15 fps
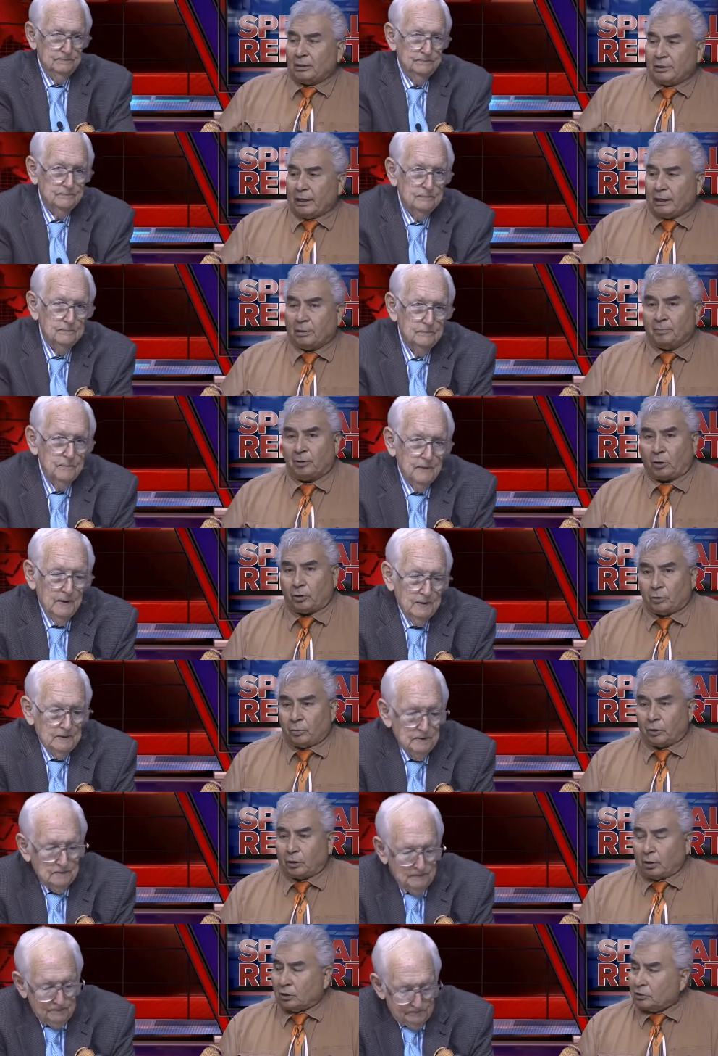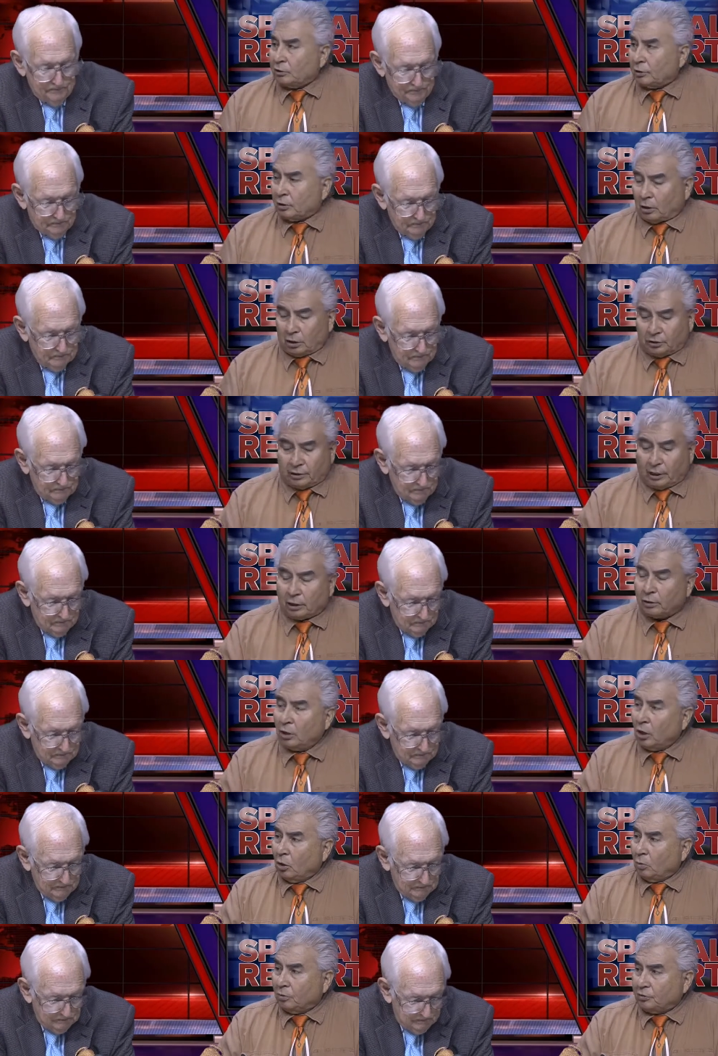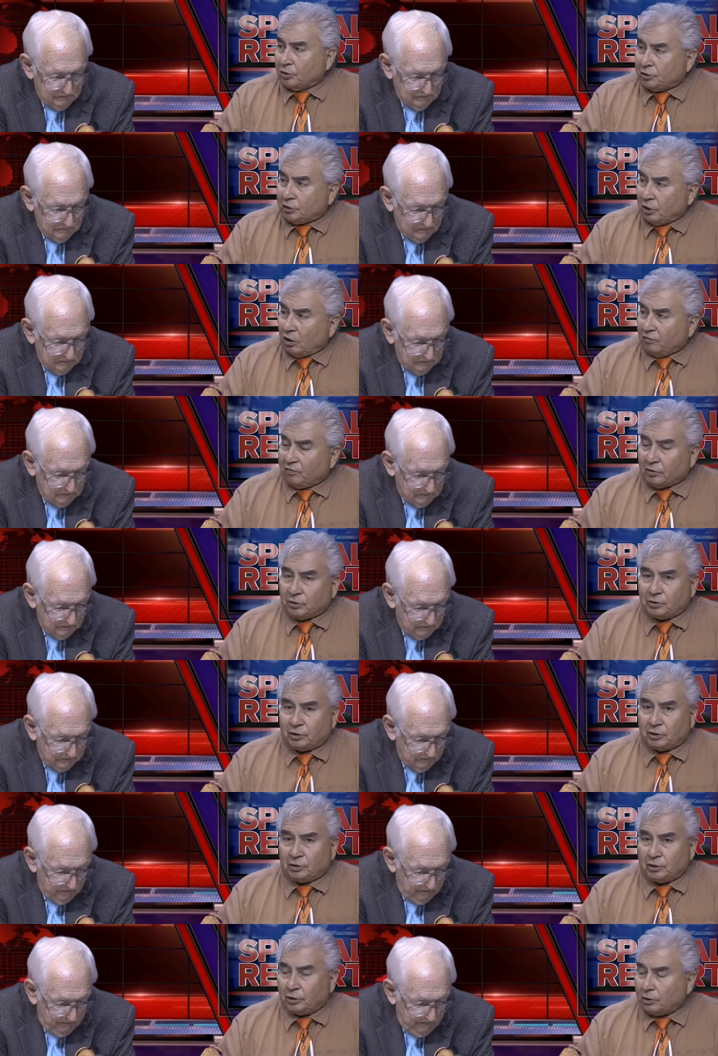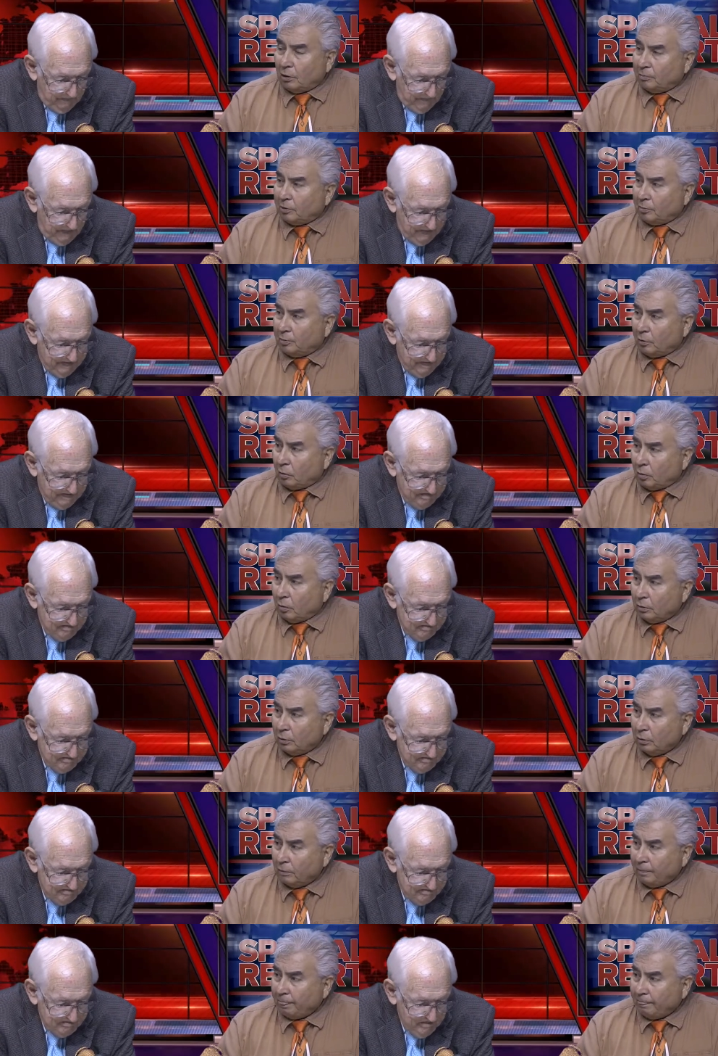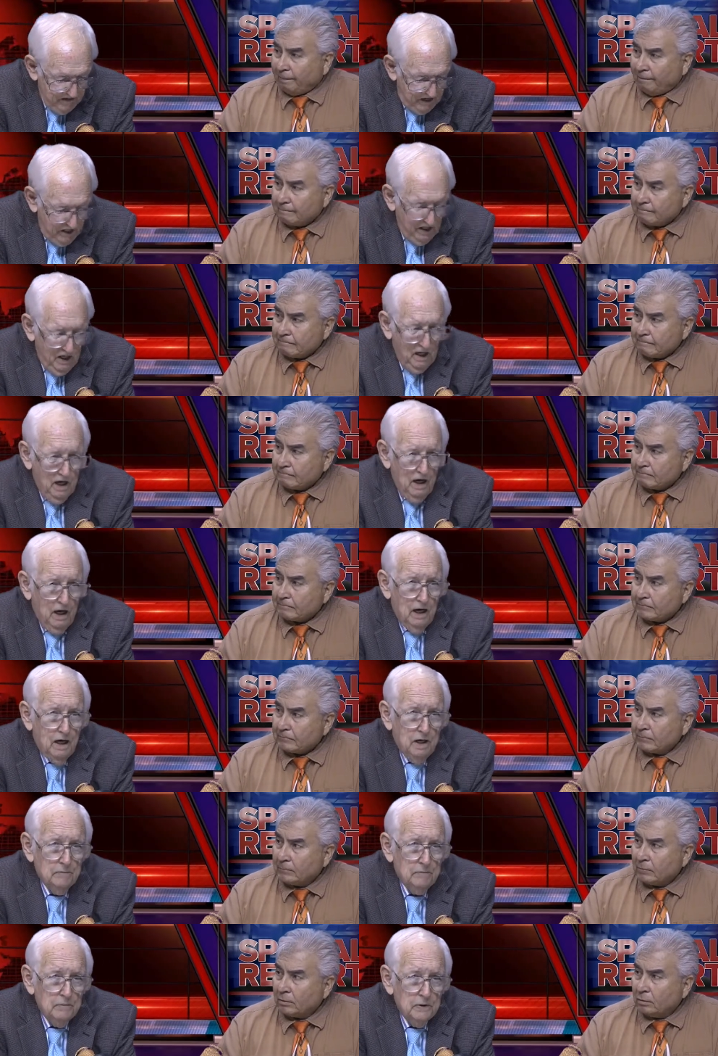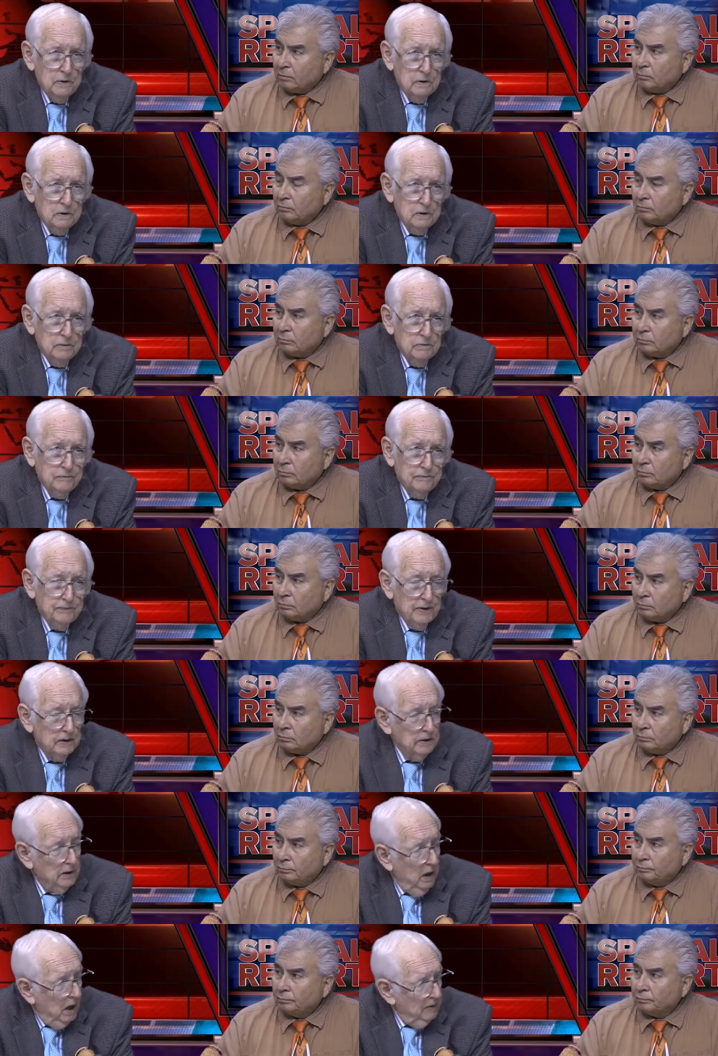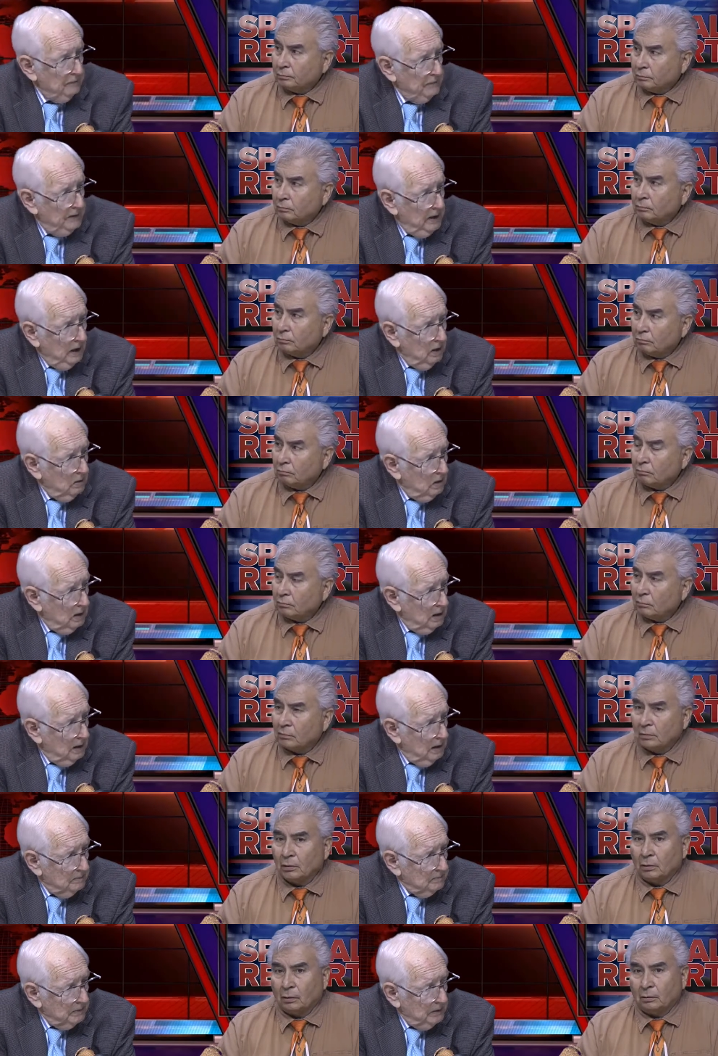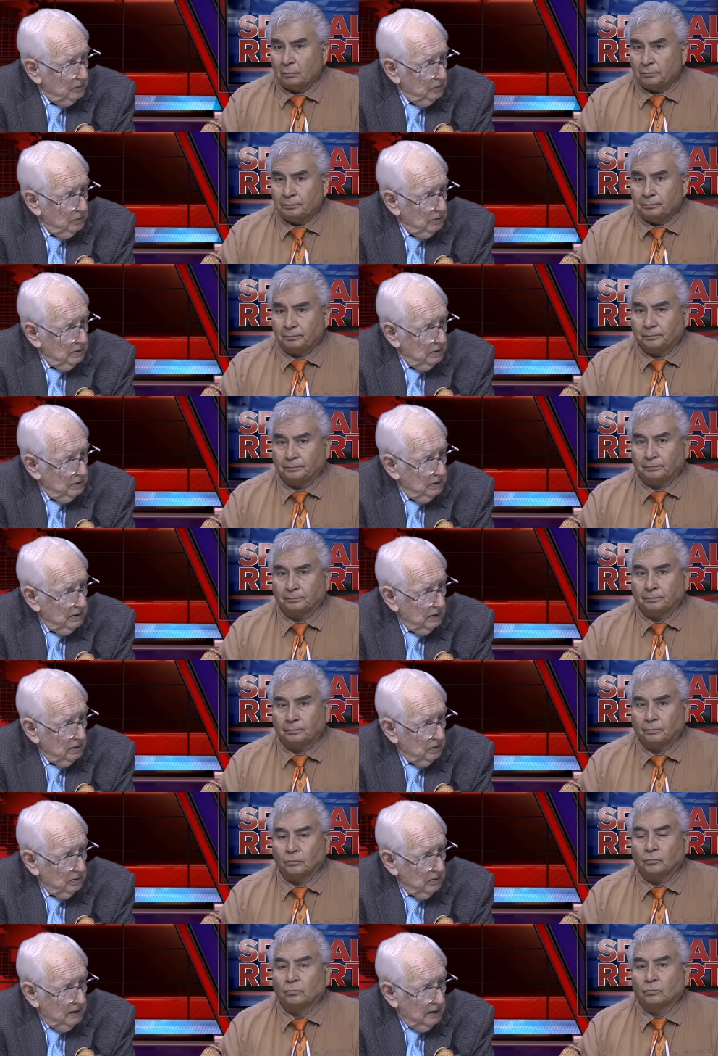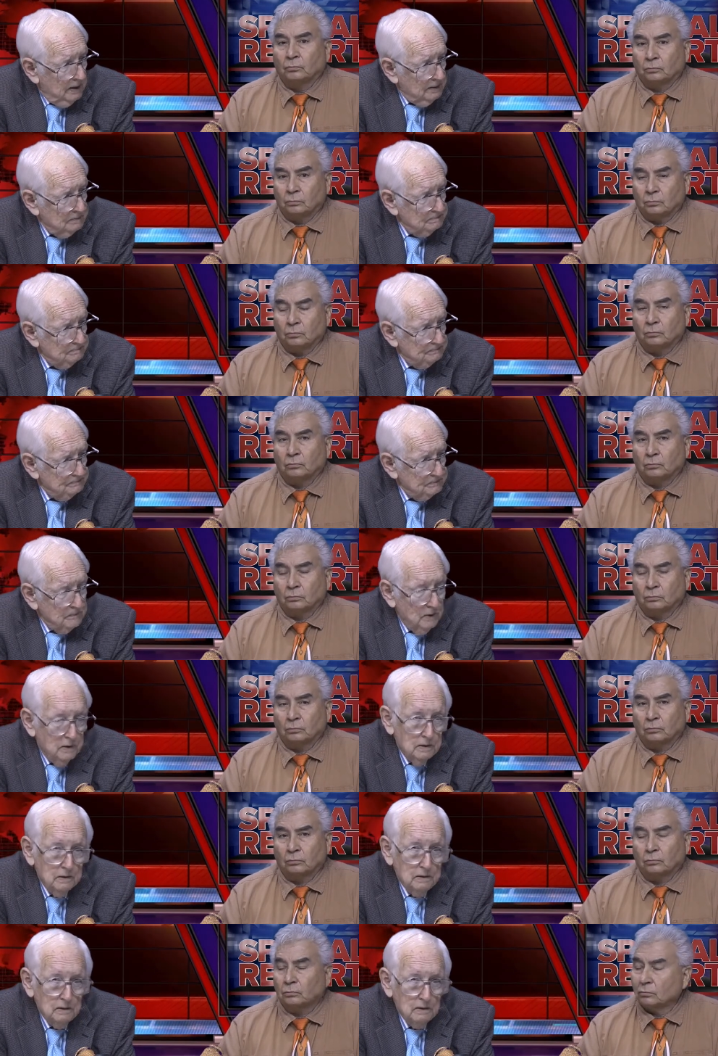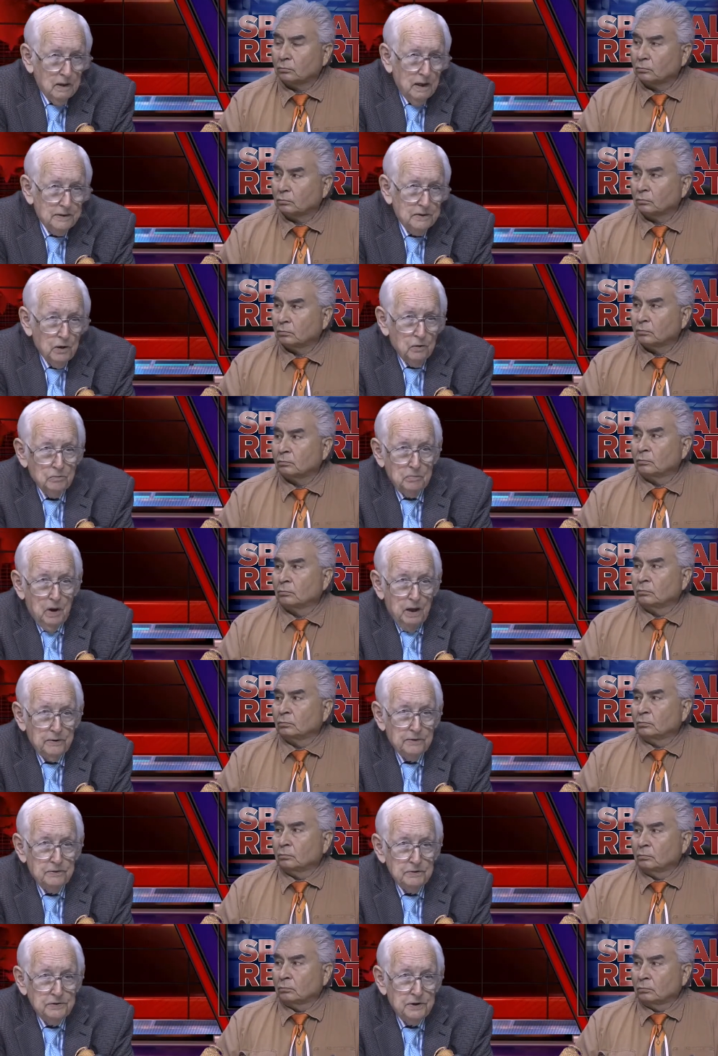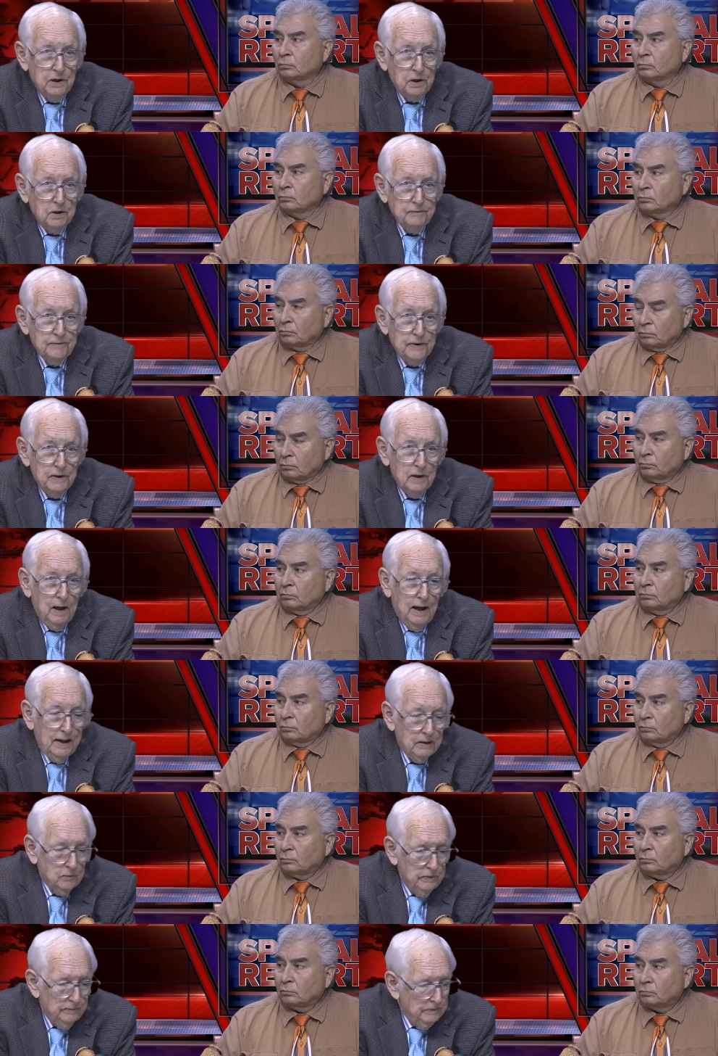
Speaker 1: daily, but are you in constant contact with the sheriff and the CCW bureau? Uh,
Speaker 2: fairly often now. Um, there, uh, I don't bother the sheriff a lot. We've